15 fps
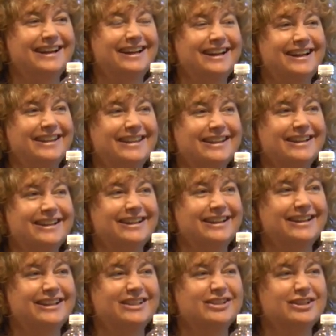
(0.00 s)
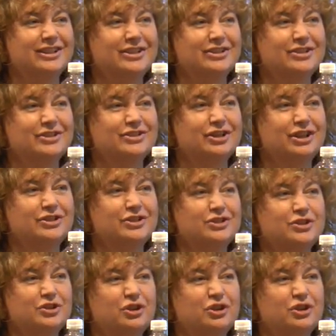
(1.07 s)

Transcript: oh, there he is. Brian, he's there. Just